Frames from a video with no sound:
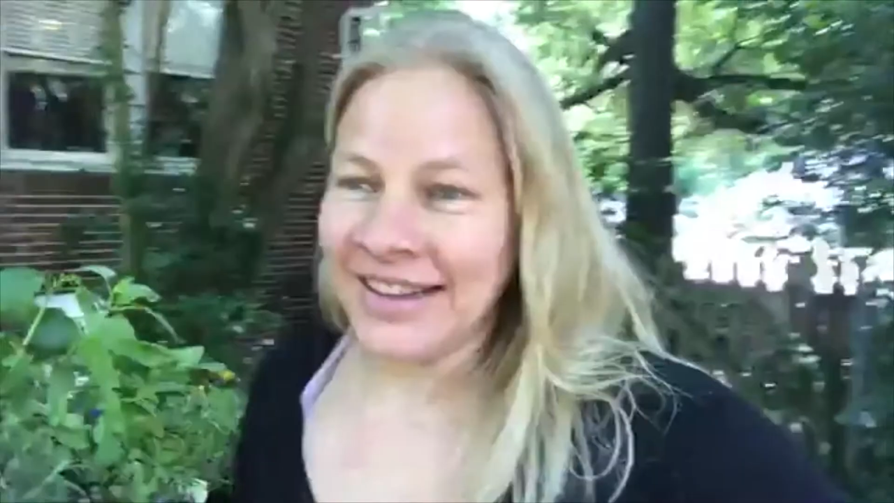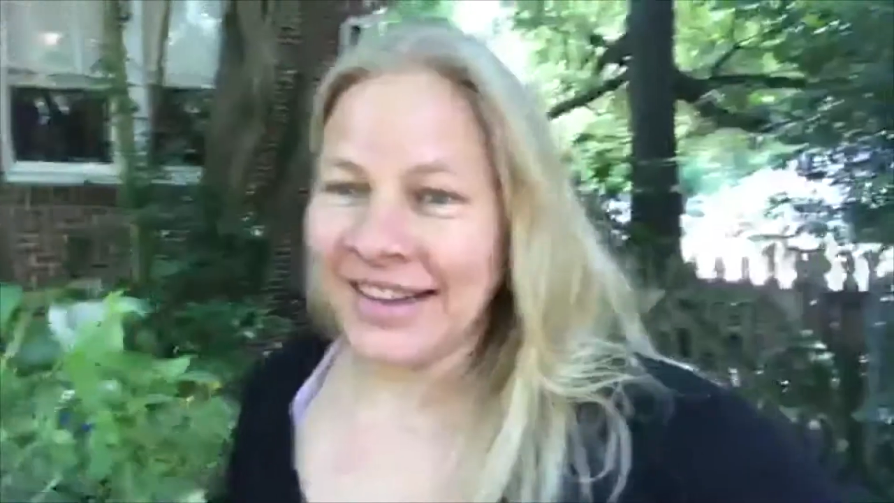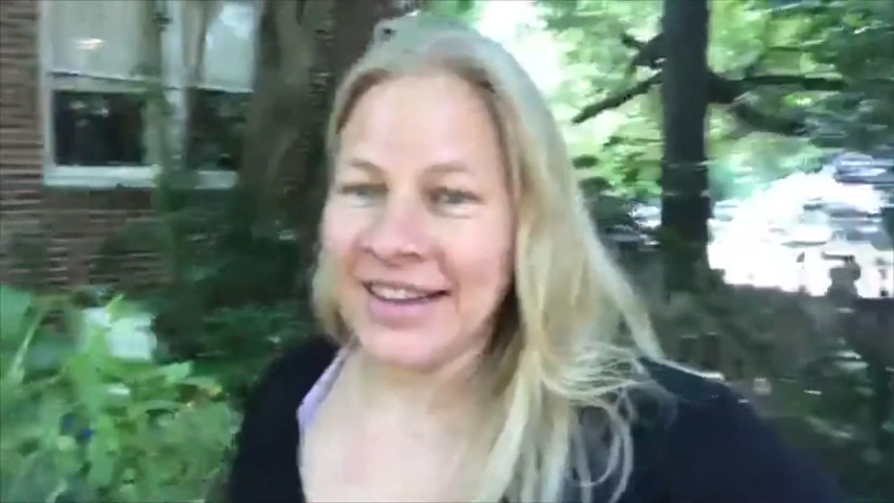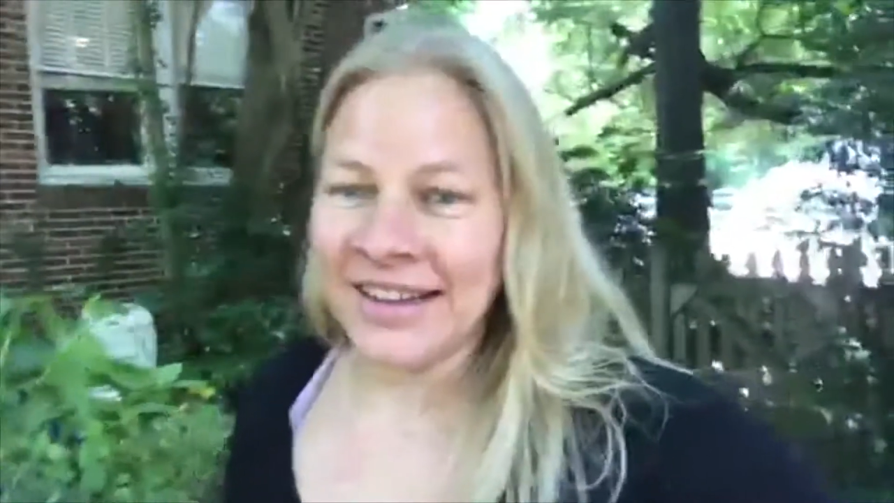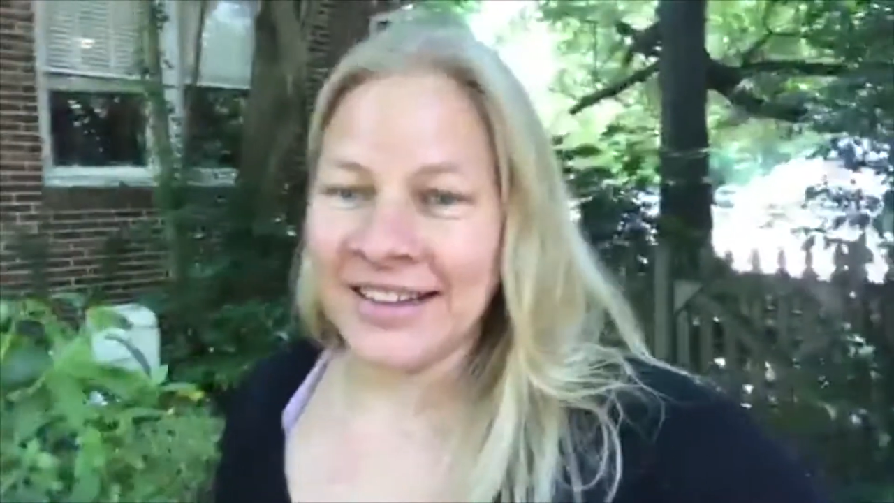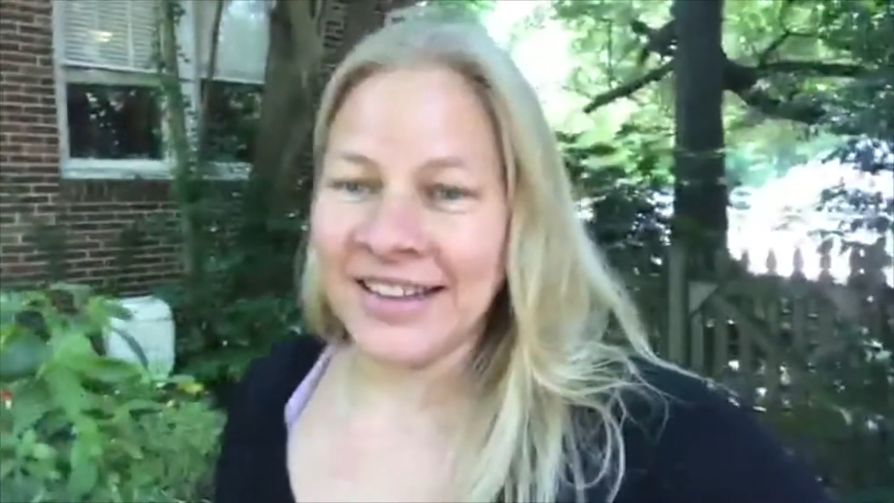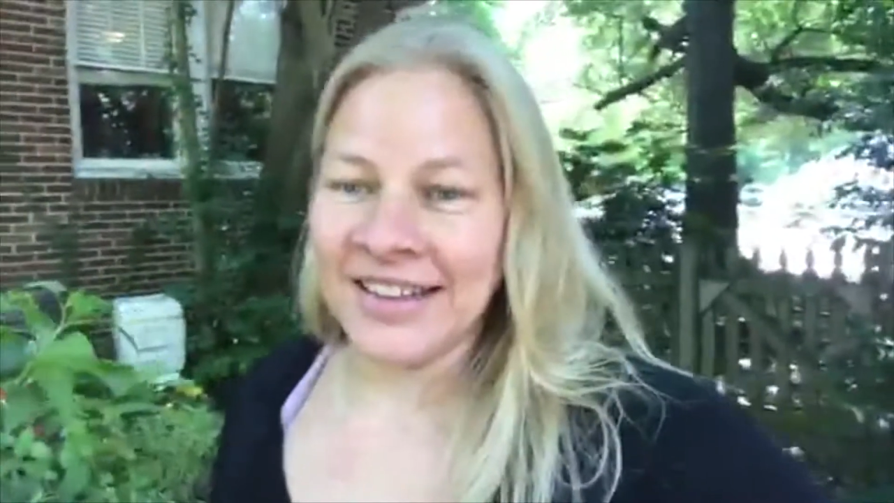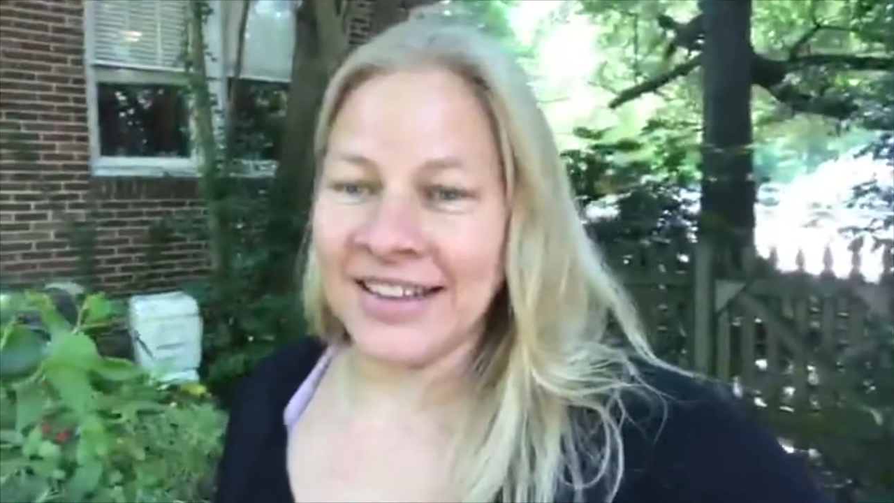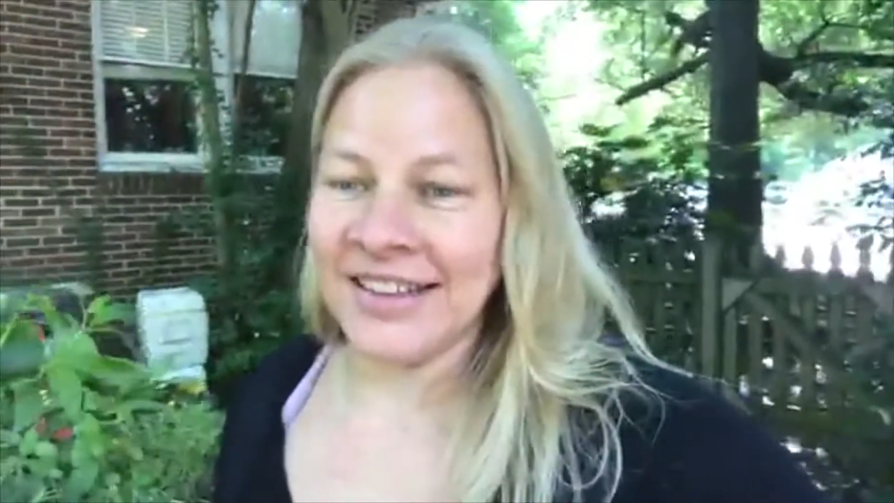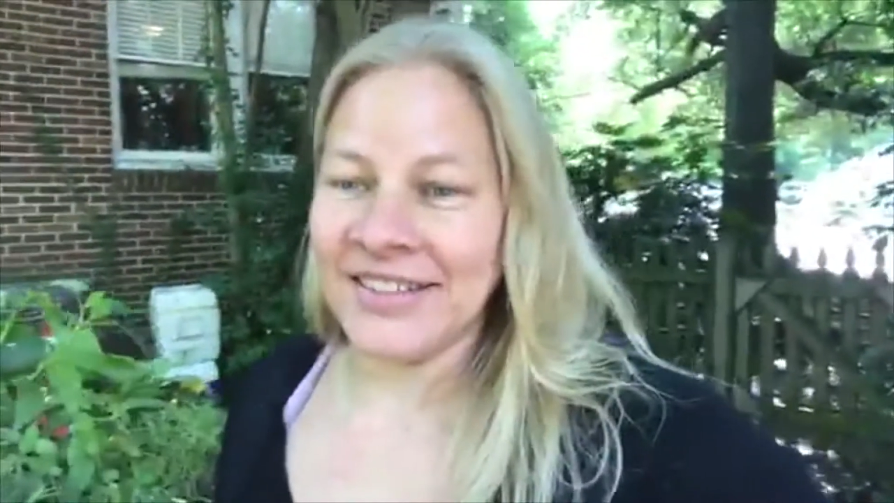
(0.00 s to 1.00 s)
on
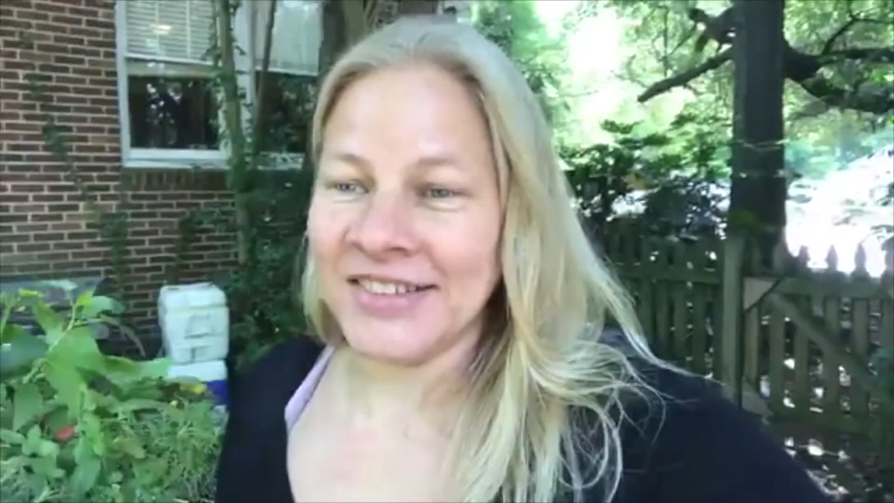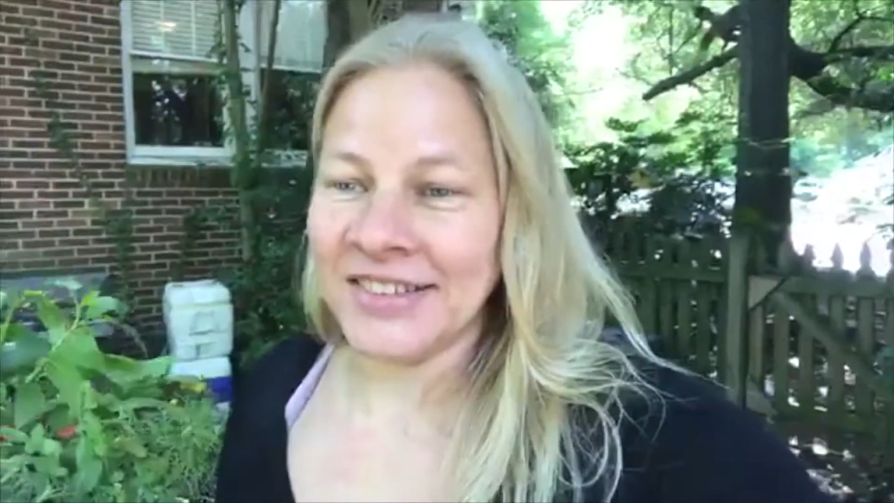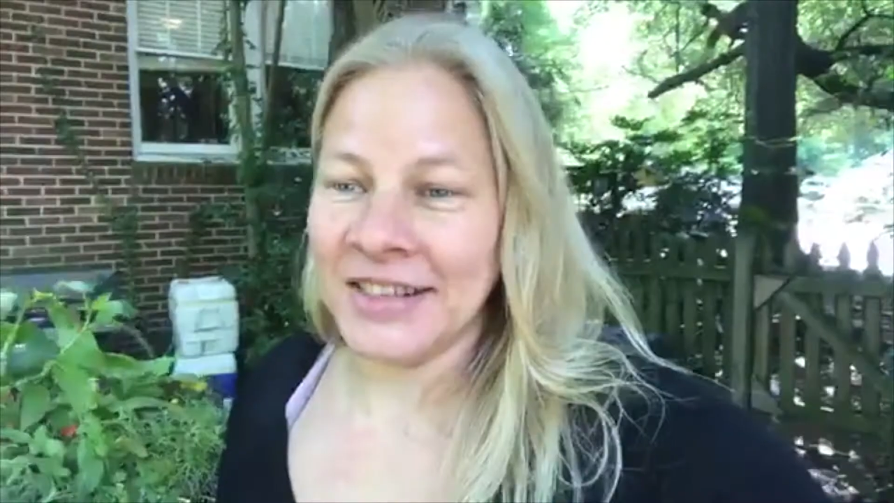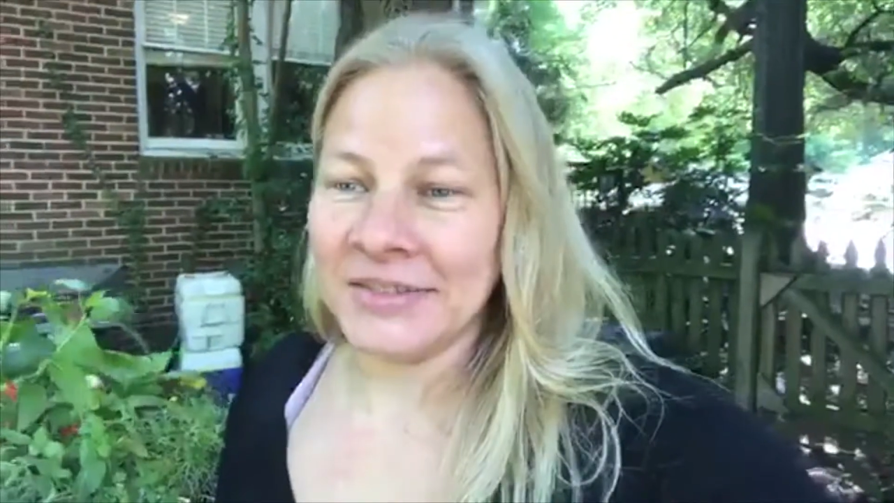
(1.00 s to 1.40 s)
the lava